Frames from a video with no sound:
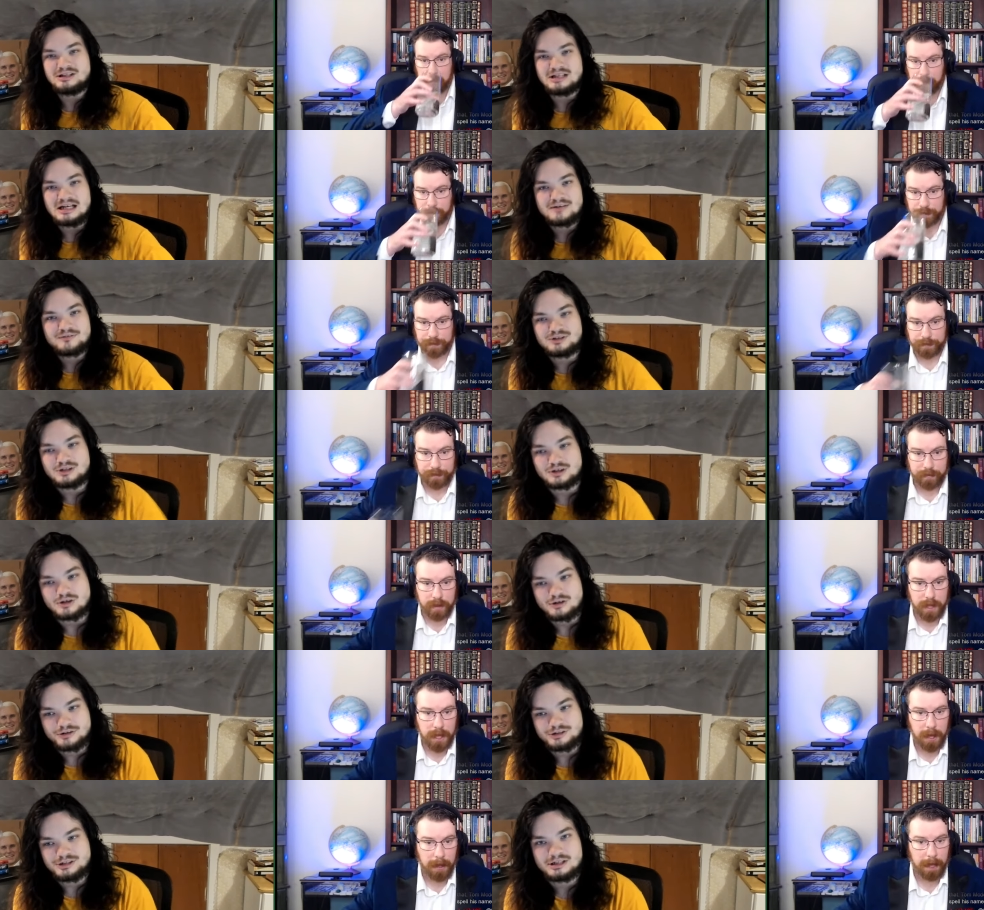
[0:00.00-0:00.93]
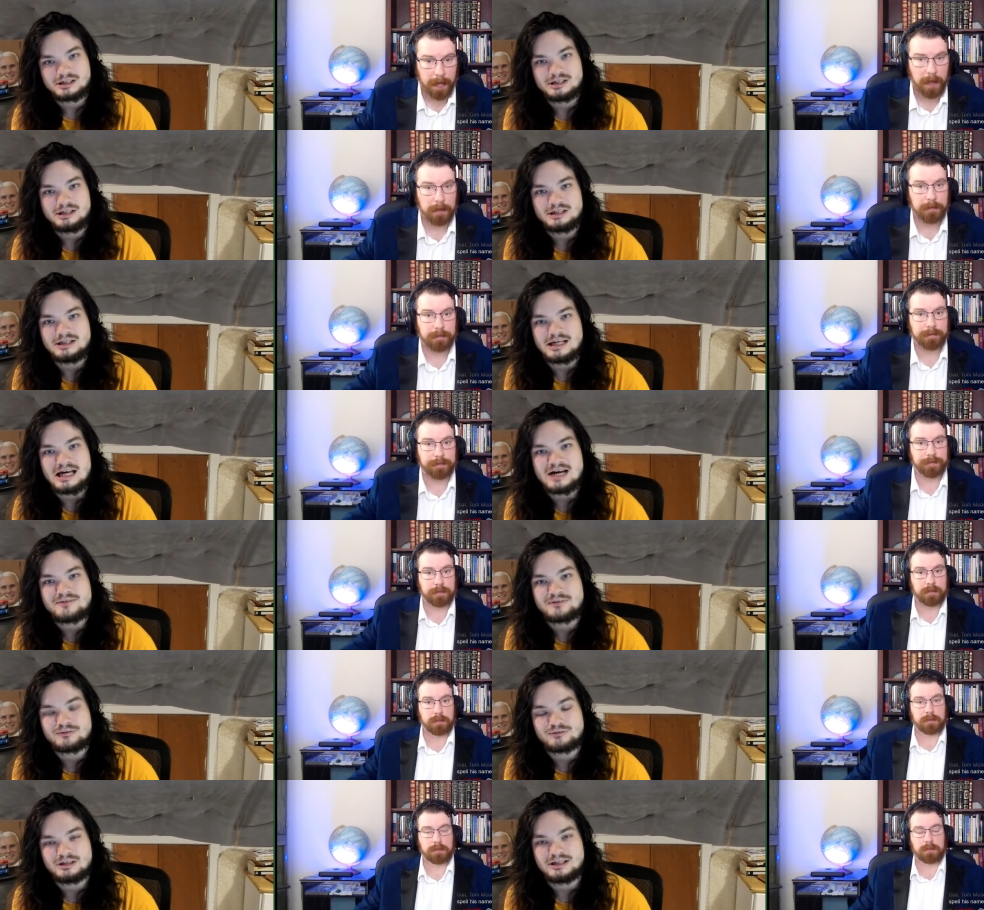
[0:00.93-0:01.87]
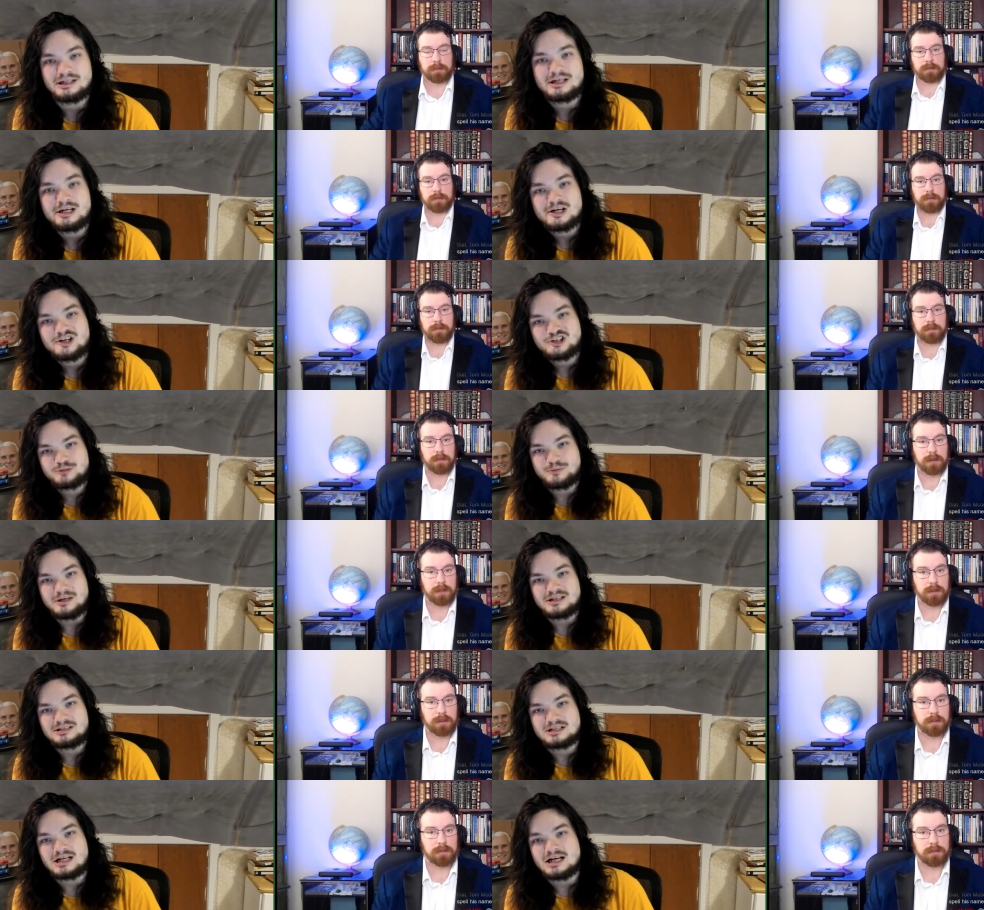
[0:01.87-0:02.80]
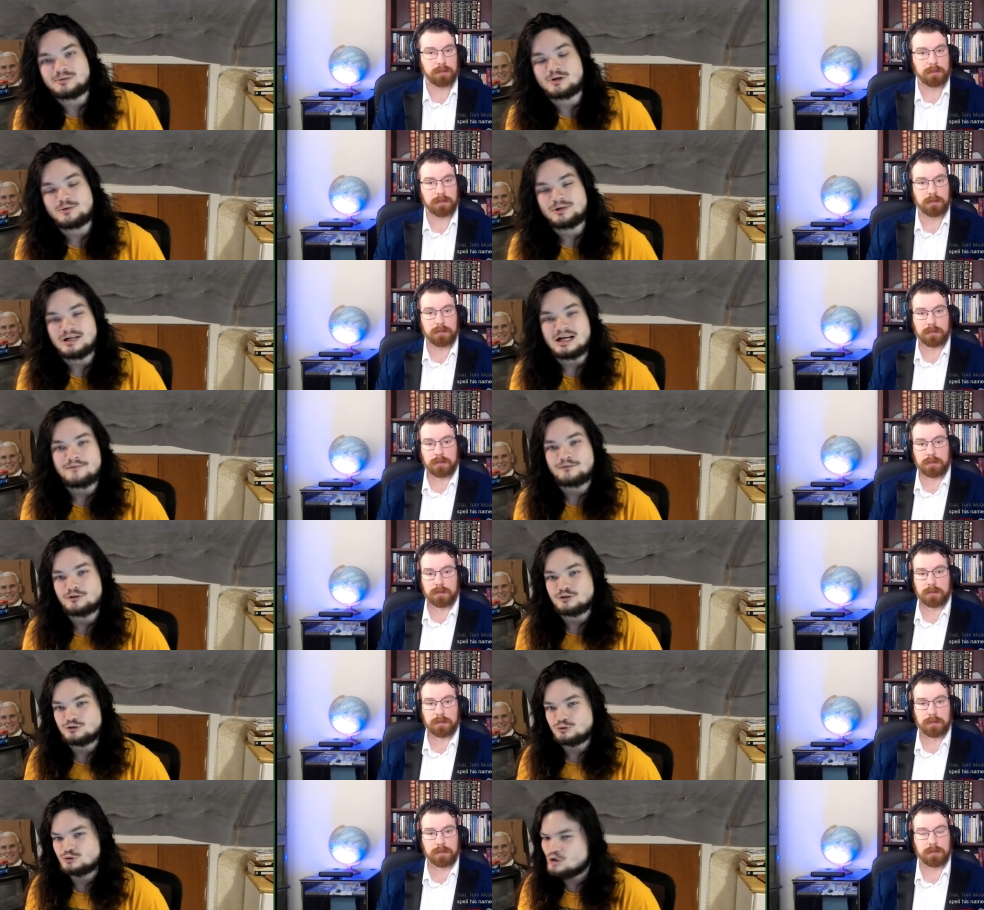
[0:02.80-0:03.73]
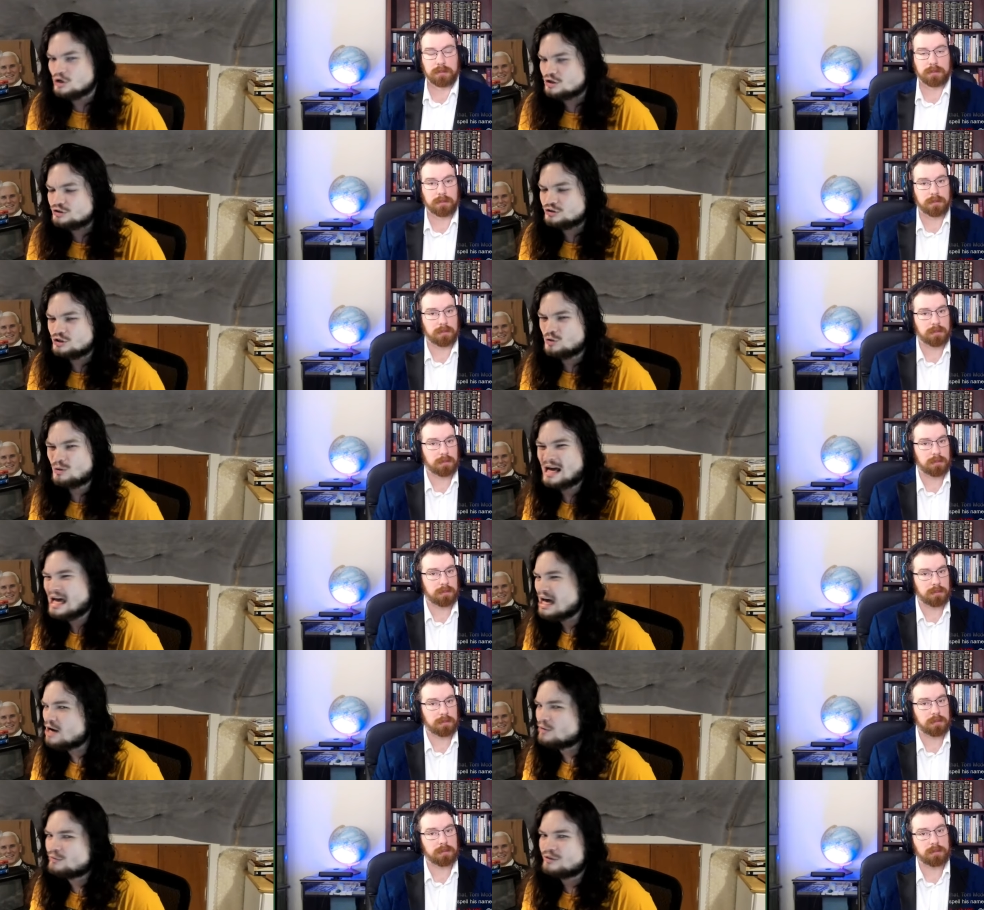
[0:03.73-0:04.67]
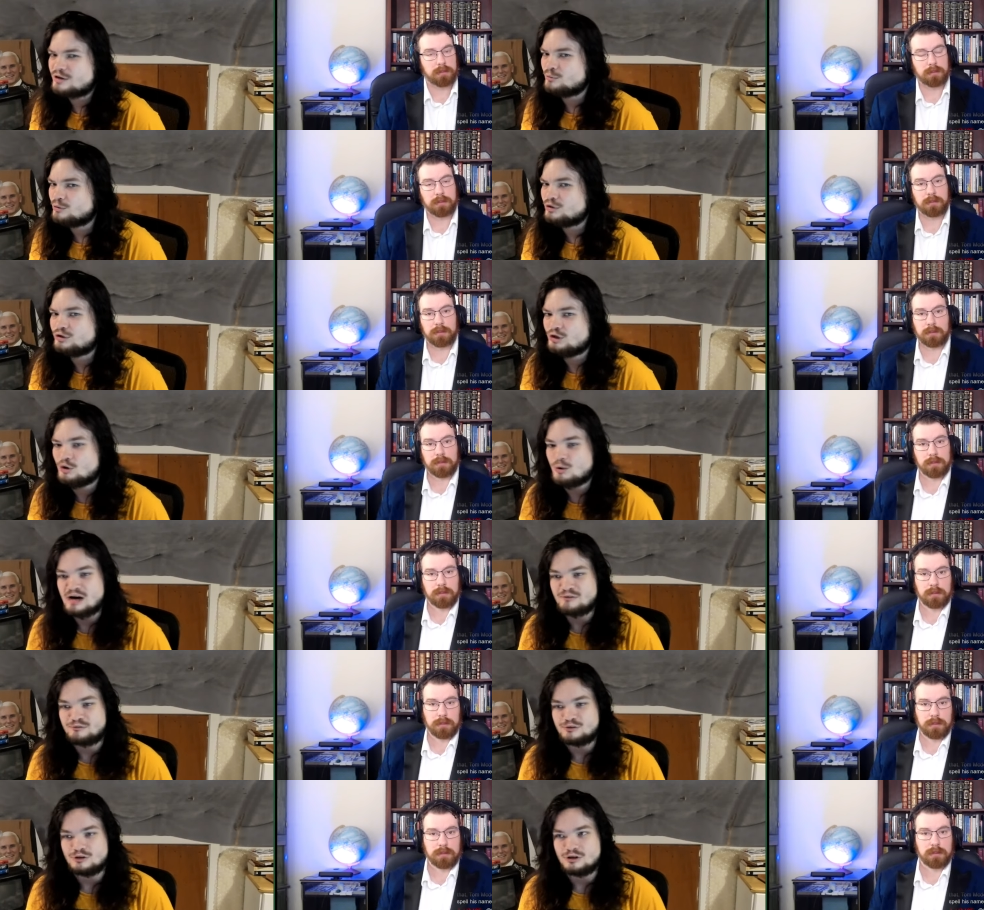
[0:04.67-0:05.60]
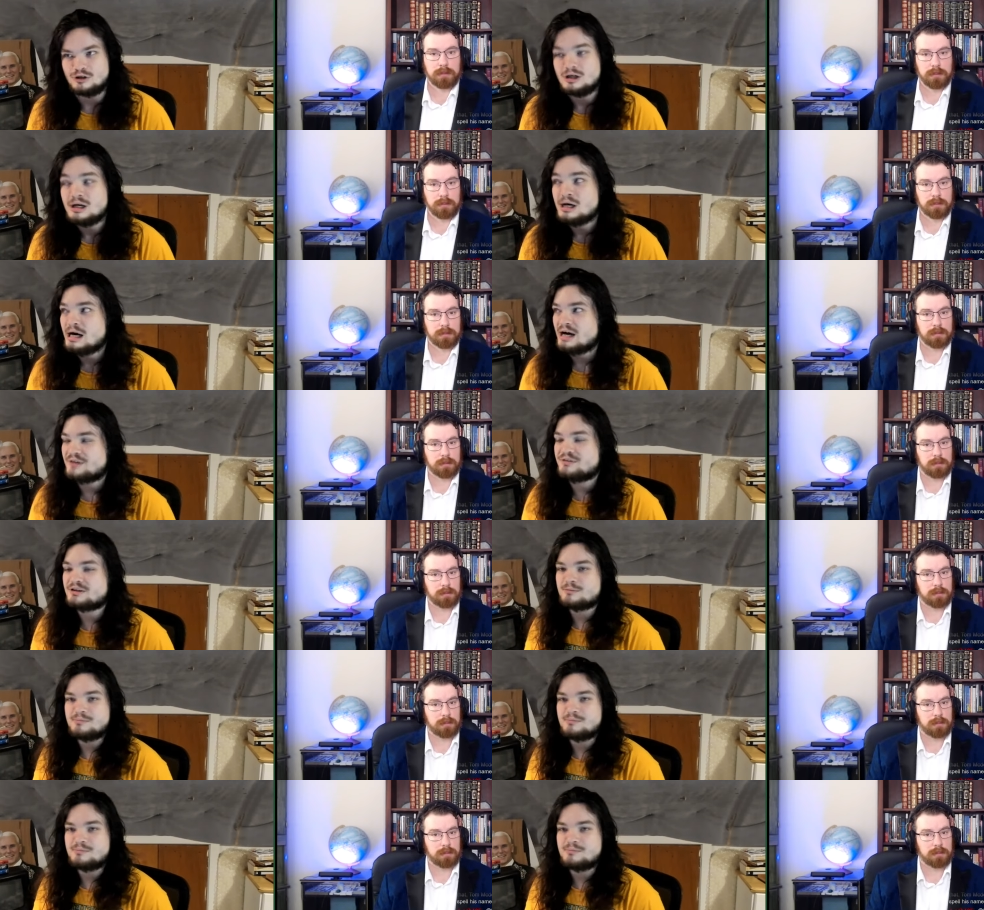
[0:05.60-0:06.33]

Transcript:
Speaker 1: They haven't done all the digging. They haven't really spent time going after her. So it's hard to know how they would go after her. I think a